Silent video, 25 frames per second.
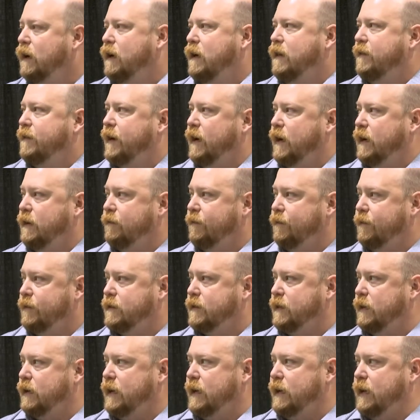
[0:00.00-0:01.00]
the
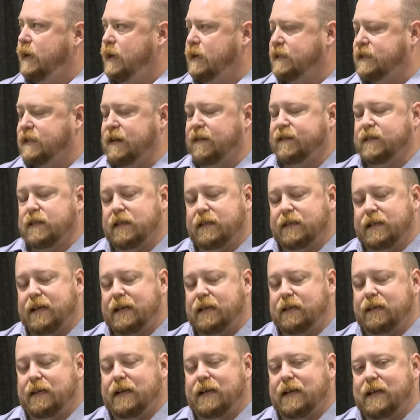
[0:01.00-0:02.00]
NSA
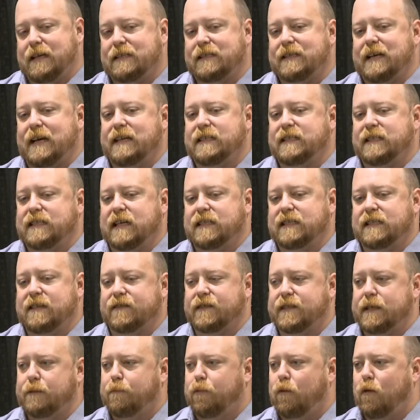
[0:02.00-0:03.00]

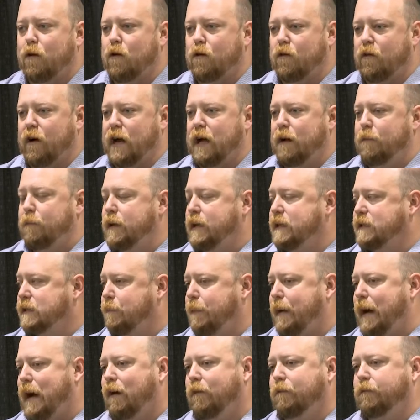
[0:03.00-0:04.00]
CSfC program is
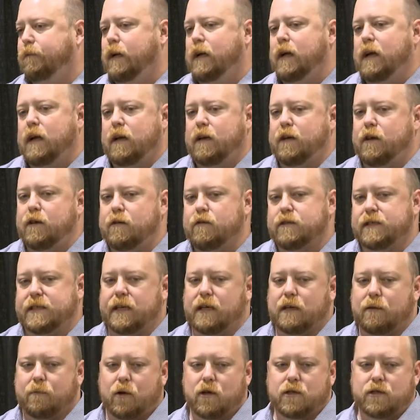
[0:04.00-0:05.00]
about
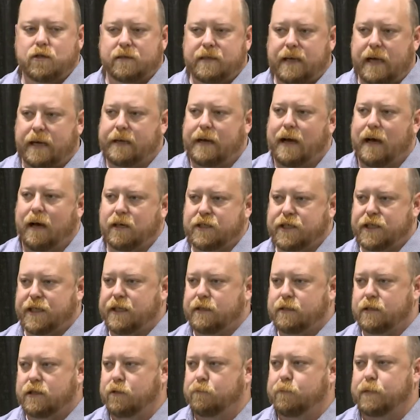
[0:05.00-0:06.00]
using commercial
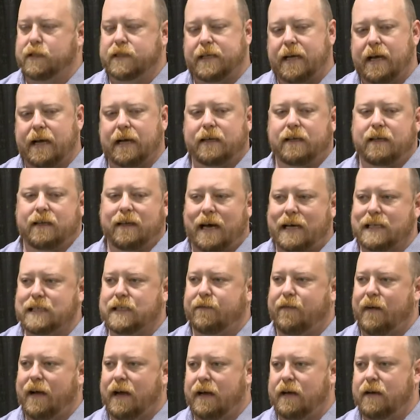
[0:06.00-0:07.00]
technology to protect
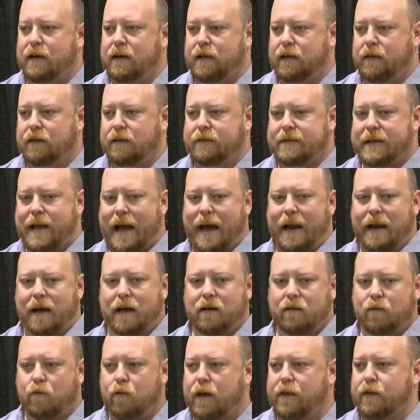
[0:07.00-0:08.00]
classified
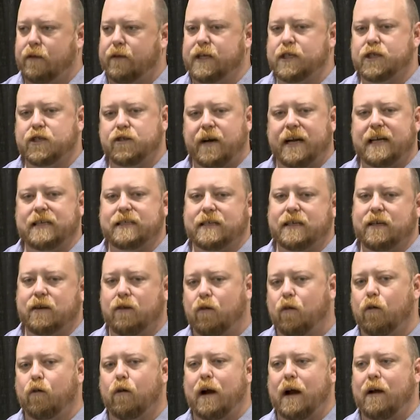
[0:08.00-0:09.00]
data, whether in transit
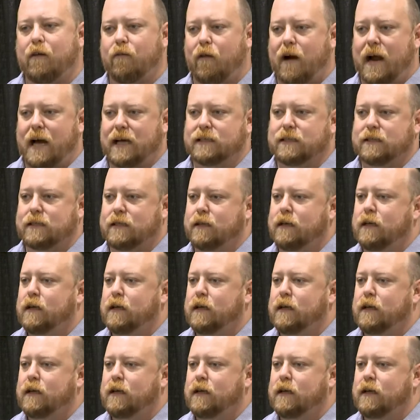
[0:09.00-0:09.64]
or at rest.